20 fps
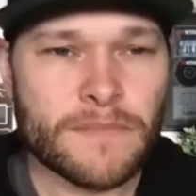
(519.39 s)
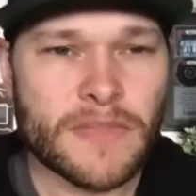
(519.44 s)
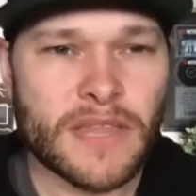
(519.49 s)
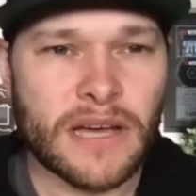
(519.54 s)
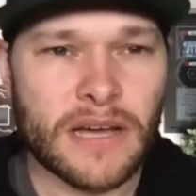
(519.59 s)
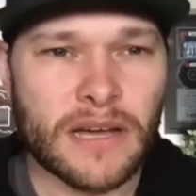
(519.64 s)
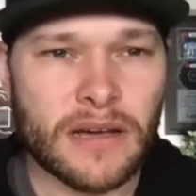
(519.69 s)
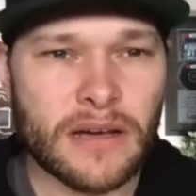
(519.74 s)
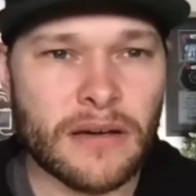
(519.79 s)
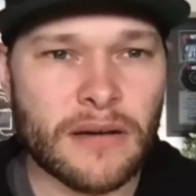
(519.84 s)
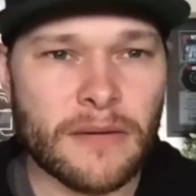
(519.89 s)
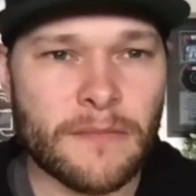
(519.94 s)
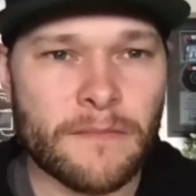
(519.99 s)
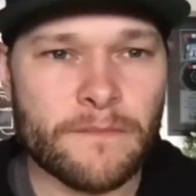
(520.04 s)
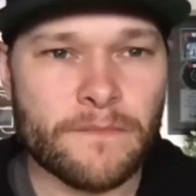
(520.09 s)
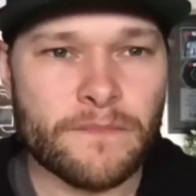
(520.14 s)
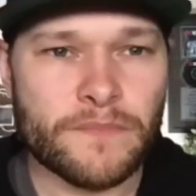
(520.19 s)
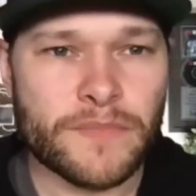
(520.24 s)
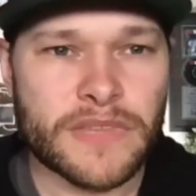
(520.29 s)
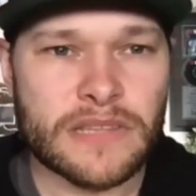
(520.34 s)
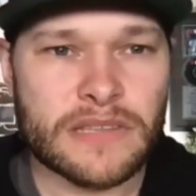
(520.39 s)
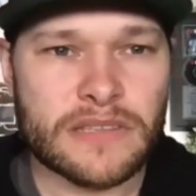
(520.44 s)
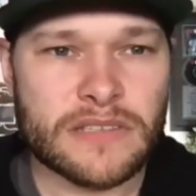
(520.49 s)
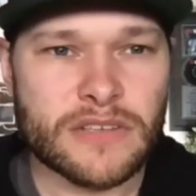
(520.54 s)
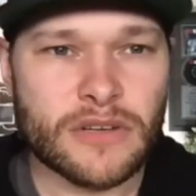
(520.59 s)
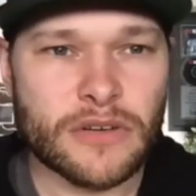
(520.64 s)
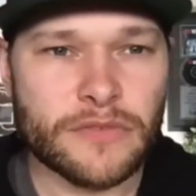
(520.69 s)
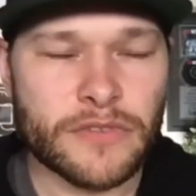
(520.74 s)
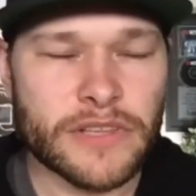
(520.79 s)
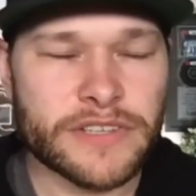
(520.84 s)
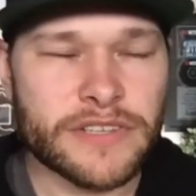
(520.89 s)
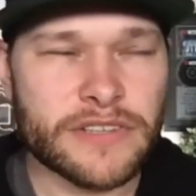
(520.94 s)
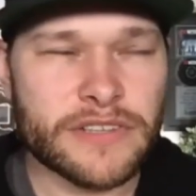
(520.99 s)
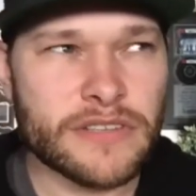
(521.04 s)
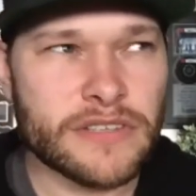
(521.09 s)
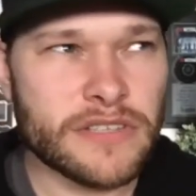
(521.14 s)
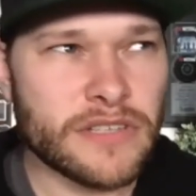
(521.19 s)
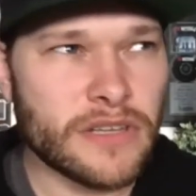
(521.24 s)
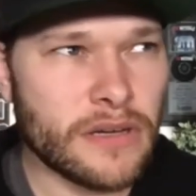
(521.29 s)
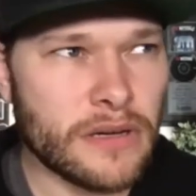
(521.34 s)
So if you listen to
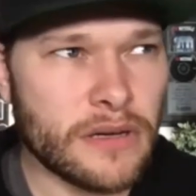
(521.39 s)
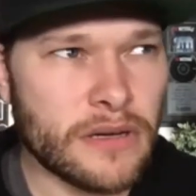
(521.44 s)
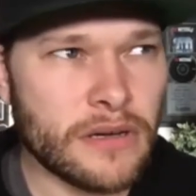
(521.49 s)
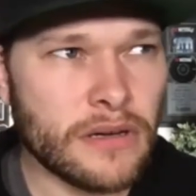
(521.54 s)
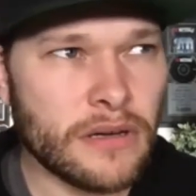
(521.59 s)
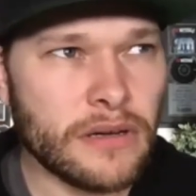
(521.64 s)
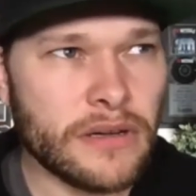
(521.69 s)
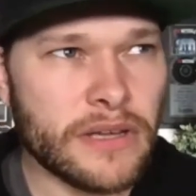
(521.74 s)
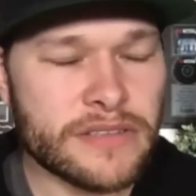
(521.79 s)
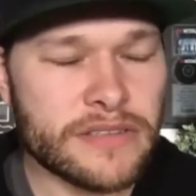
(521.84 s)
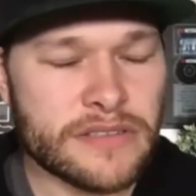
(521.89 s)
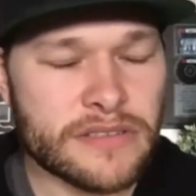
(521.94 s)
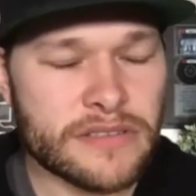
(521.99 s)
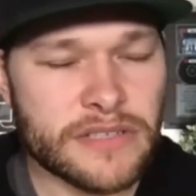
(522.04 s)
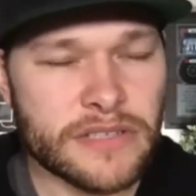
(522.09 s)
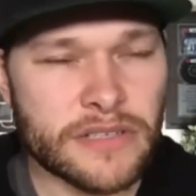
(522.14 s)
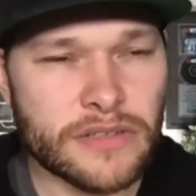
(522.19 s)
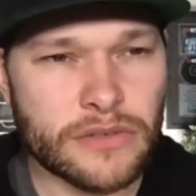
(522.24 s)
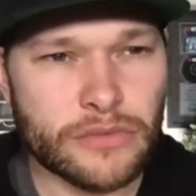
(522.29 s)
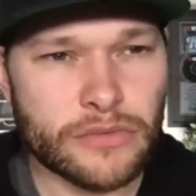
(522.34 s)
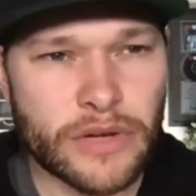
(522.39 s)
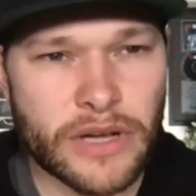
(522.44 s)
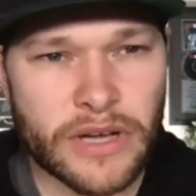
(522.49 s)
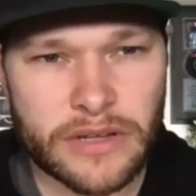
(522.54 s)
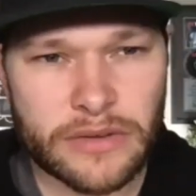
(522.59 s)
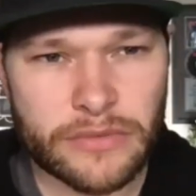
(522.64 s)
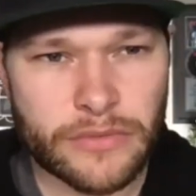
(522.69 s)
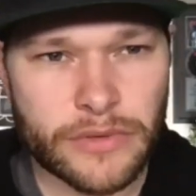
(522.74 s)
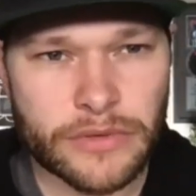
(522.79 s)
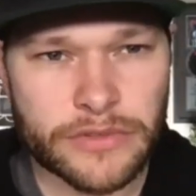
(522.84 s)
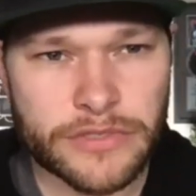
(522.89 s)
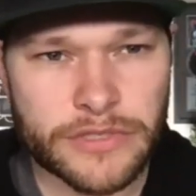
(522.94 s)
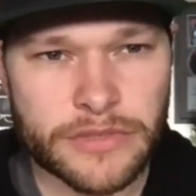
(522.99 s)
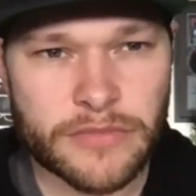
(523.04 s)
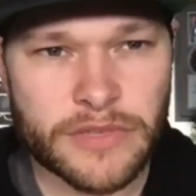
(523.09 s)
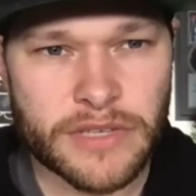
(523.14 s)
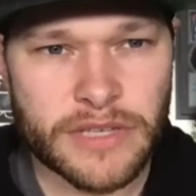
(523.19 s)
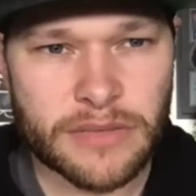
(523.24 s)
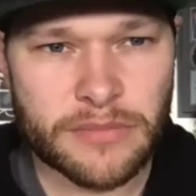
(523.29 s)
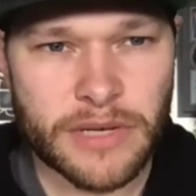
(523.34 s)
the song, it's still Rock and Roll to
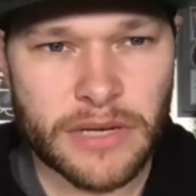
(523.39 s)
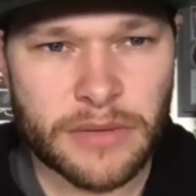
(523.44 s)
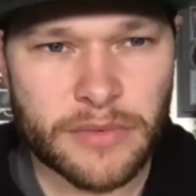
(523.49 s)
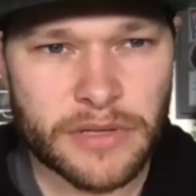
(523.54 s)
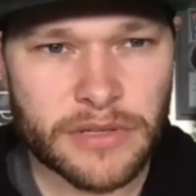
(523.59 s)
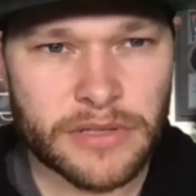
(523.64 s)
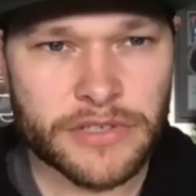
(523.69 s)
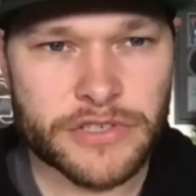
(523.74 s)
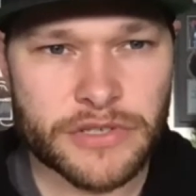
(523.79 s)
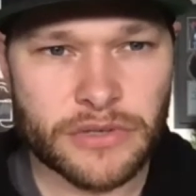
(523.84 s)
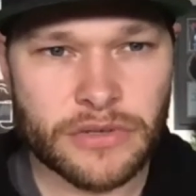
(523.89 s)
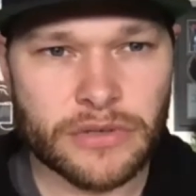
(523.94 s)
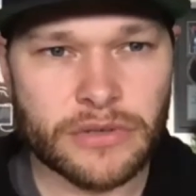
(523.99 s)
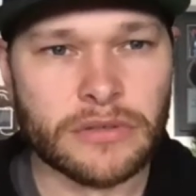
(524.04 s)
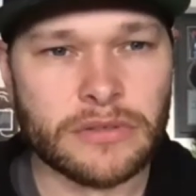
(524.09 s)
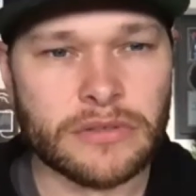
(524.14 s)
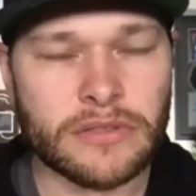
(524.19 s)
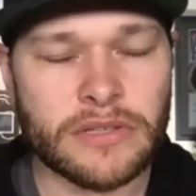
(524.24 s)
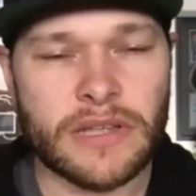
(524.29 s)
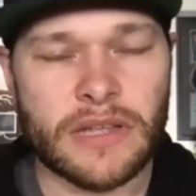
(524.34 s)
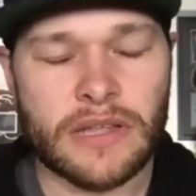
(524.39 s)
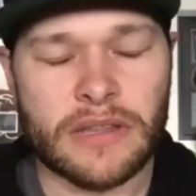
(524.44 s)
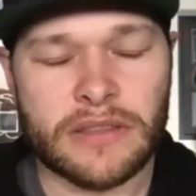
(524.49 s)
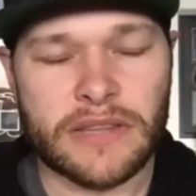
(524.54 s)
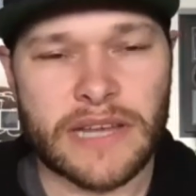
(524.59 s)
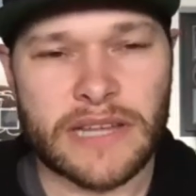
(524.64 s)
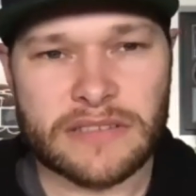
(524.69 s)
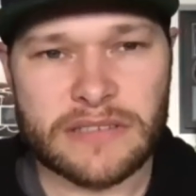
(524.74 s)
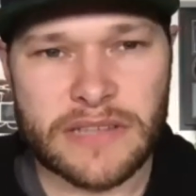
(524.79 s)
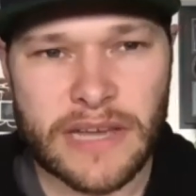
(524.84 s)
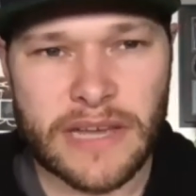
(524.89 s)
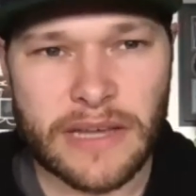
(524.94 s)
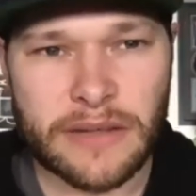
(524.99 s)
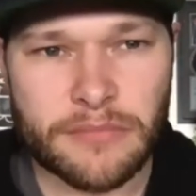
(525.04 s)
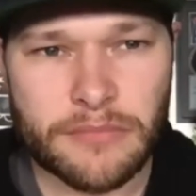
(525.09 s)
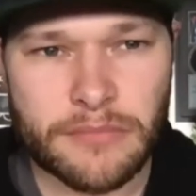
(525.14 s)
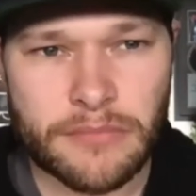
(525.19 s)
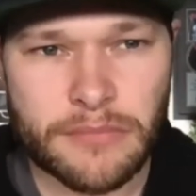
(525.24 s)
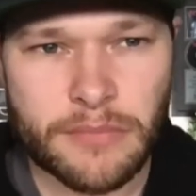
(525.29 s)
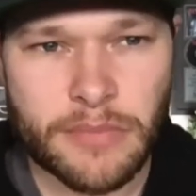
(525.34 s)
Me by Billy Joel. That's
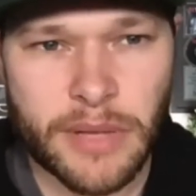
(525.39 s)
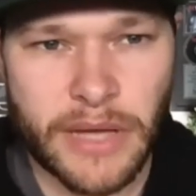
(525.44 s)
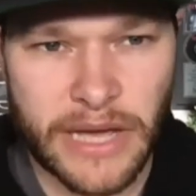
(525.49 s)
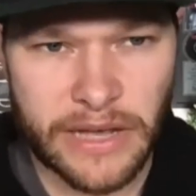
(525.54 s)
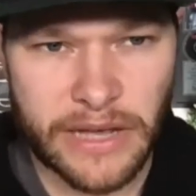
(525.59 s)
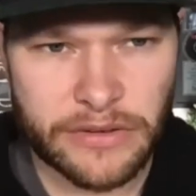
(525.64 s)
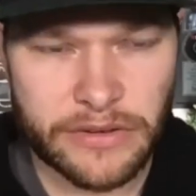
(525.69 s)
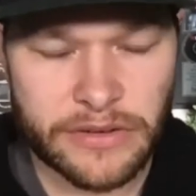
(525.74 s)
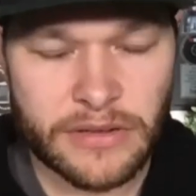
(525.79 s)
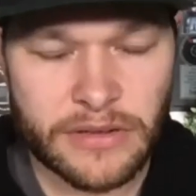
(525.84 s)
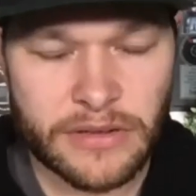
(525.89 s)
that pattern.